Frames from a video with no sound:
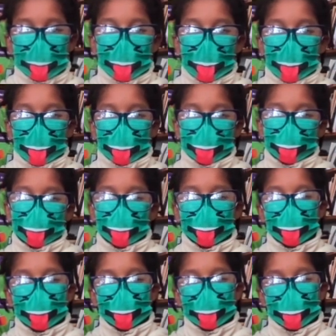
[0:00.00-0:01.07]

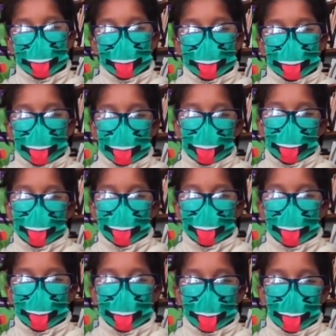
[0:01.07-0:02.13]
Excellence, discipline,
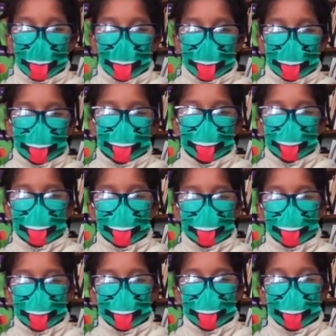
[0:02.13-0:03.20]
and attitude
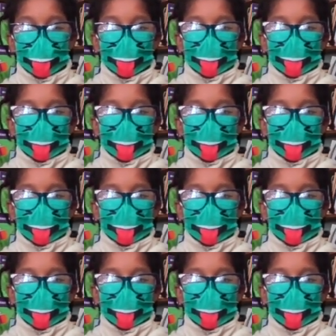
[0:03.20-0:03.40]
too.